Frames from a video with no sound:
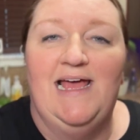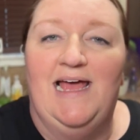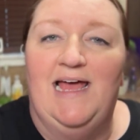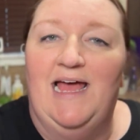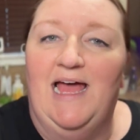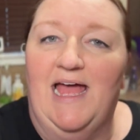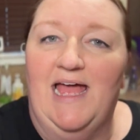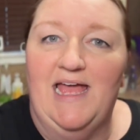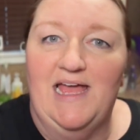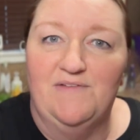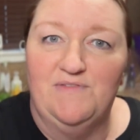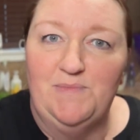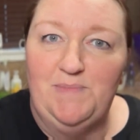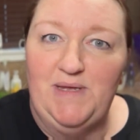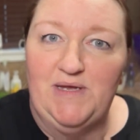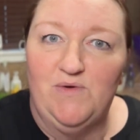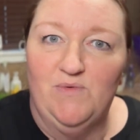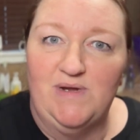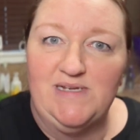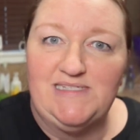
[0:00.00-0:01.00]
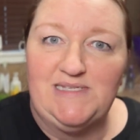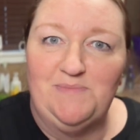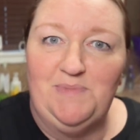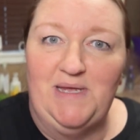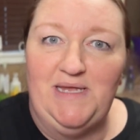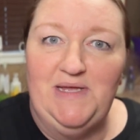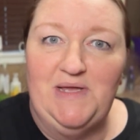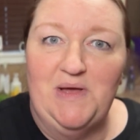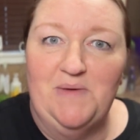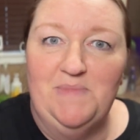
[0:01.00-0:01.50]
I have a big
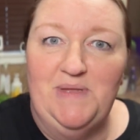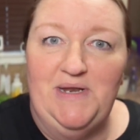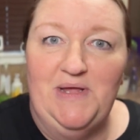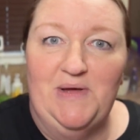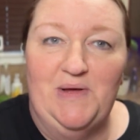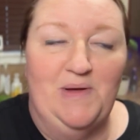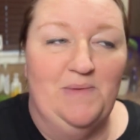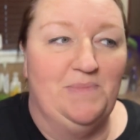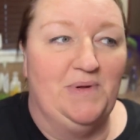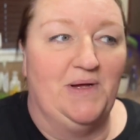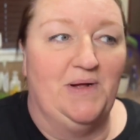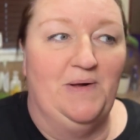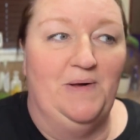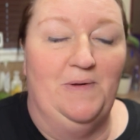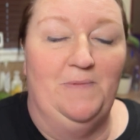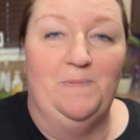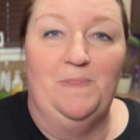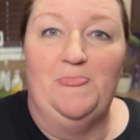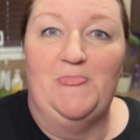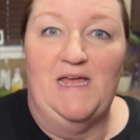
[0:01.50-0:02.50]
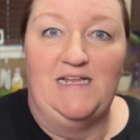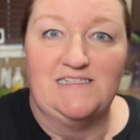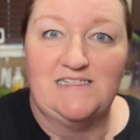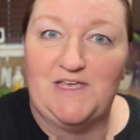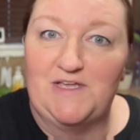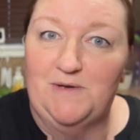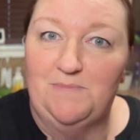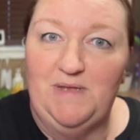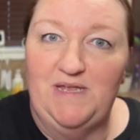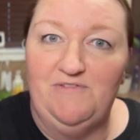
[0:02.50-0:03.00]
recipe coming up that's
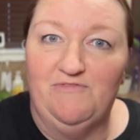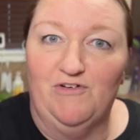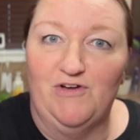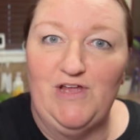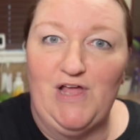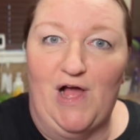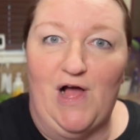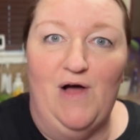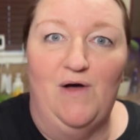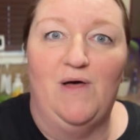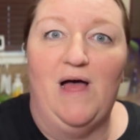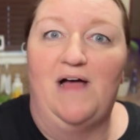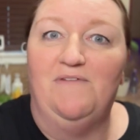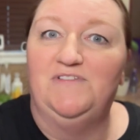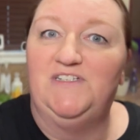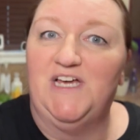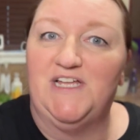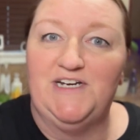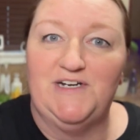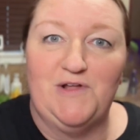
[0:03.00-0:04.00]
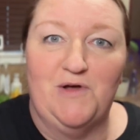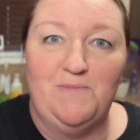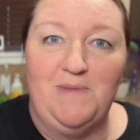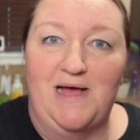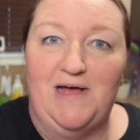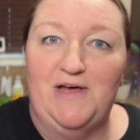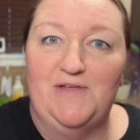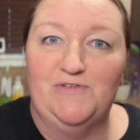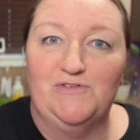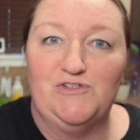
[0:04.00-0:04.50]
going to be for y'all. I've done it on my
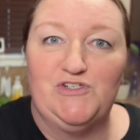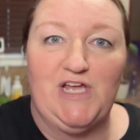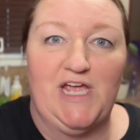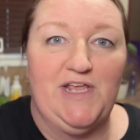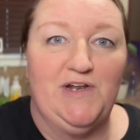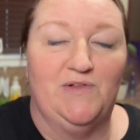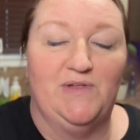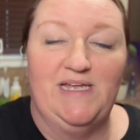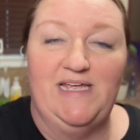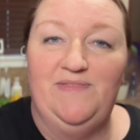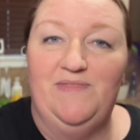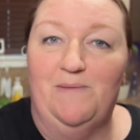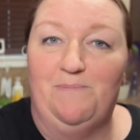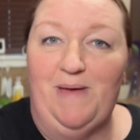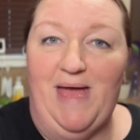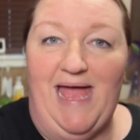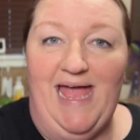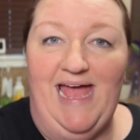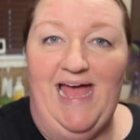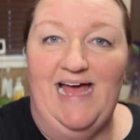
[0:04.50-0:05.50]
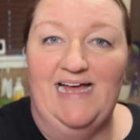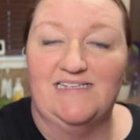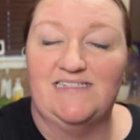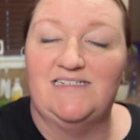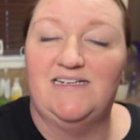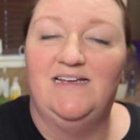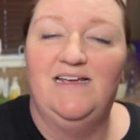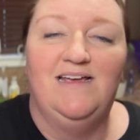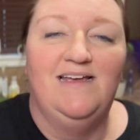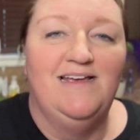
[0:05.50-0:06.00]
other channel in the
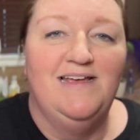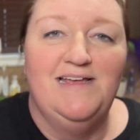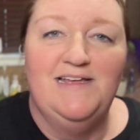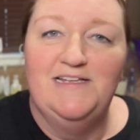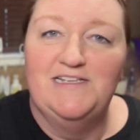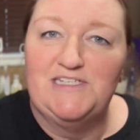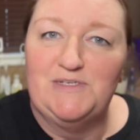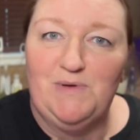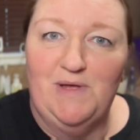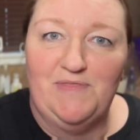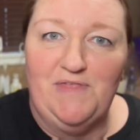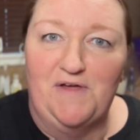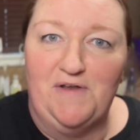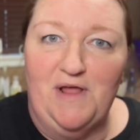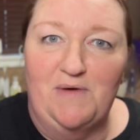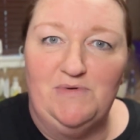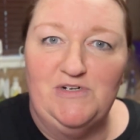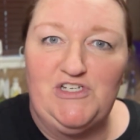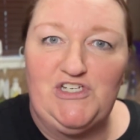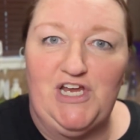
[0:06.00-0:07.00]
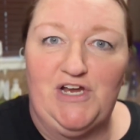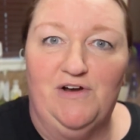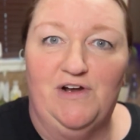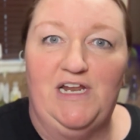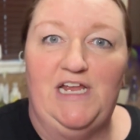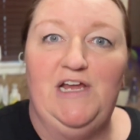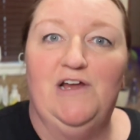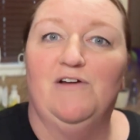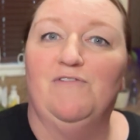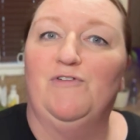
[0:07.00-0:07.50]
past, so I thought I would share it
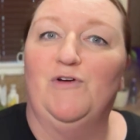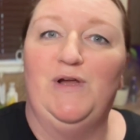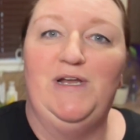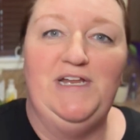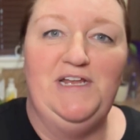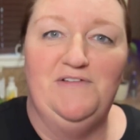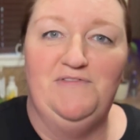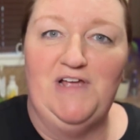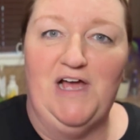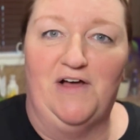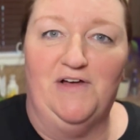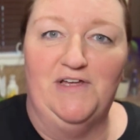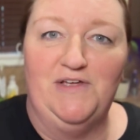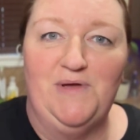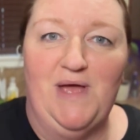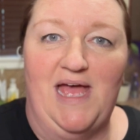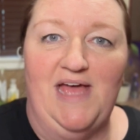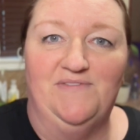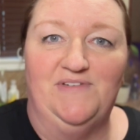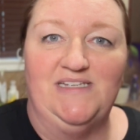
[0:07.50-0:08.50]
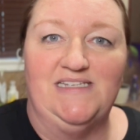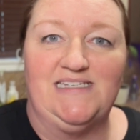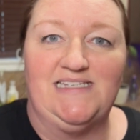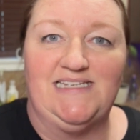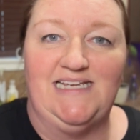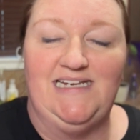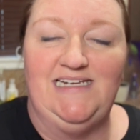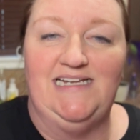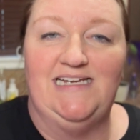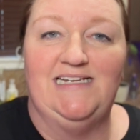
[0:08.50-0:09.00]
here for any of y'all who haven't
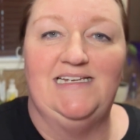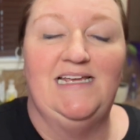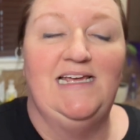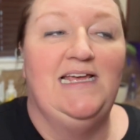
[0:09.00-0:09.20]
seen it.